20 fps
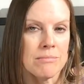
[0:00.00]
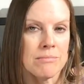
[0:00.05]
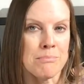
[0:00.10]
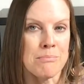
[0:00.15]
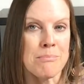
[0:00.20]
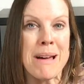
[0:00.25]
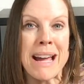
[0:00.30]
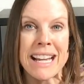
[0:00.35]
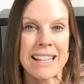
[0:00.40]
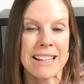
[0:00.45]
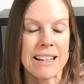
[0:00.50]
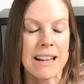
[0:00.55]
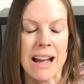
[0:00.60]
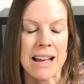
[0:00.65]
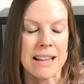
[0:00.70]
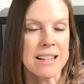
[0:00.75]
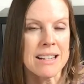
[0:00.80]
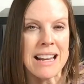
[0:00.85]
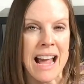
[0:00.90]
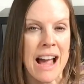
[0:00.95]

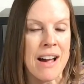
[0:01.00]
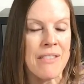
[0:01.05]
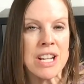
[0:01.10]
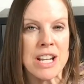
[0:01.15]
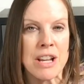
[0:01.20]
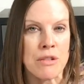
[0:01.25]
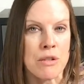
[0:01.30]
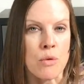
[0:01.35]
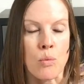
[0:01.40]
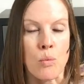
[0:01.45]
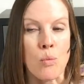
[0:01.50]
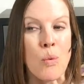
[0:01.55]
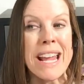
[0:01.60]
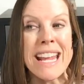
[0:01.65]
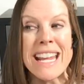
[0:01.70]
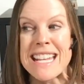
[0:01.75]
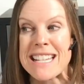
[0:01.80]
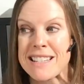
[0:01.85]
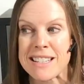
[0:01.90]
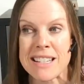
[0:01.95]
I didn't have any other
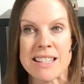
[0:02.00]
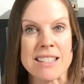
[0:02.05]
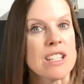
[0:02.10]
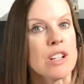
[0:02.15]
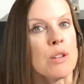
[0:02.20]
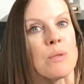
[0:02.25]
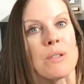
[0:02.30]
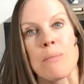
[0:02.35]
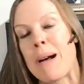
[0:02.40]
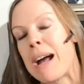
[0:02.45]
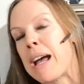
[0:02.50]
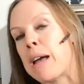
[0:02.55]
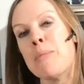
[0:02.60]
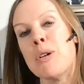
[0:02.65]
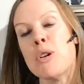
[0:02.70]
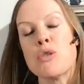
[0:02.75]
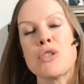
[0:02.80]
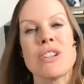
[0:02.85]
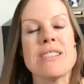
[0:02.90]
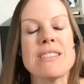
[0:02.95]
ways to deal with my
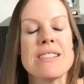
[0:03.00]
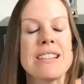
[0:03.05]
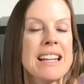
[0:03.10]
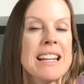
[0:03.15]
emotions.